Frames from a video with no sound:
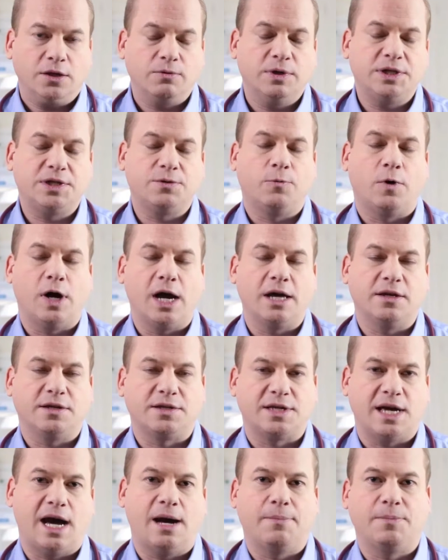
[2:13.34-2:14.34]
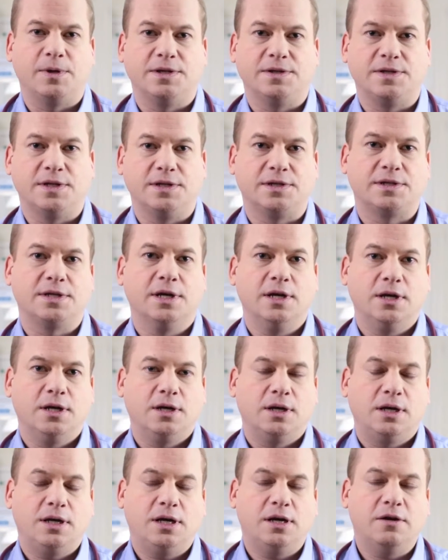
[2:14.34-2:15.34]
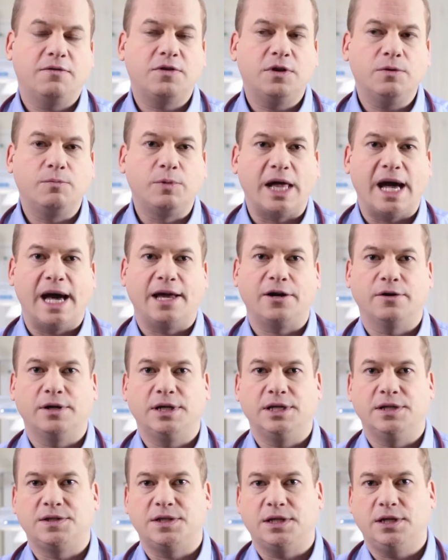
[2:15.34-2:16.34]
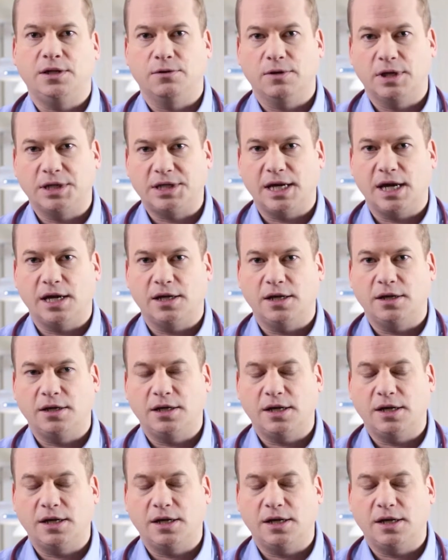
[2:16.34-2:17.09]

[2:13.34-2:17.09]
The reason why this happens is if the bladder is irritated,